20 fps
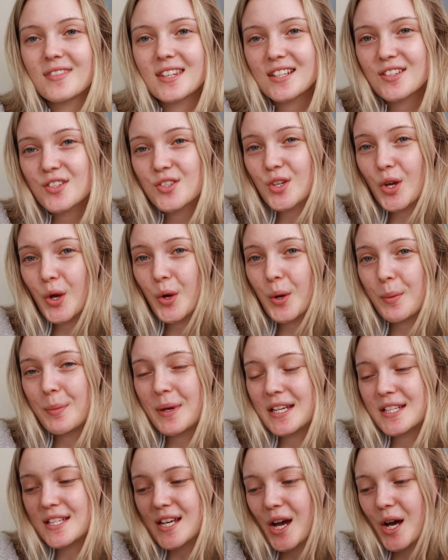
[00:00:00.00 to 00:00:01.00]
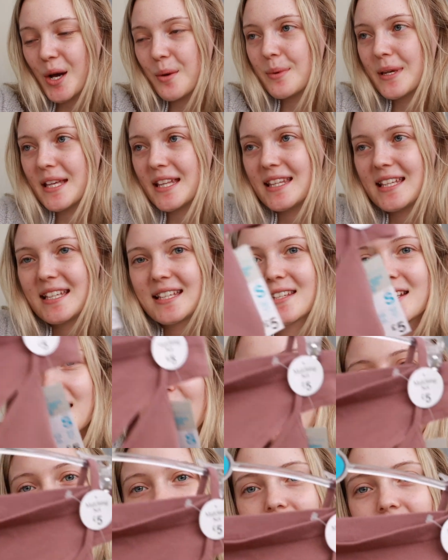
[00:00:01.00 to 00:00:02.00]
so I picked it up in this
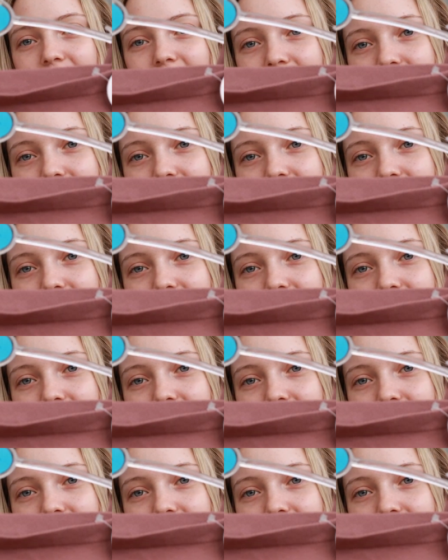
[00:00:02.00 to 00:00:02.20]
colour.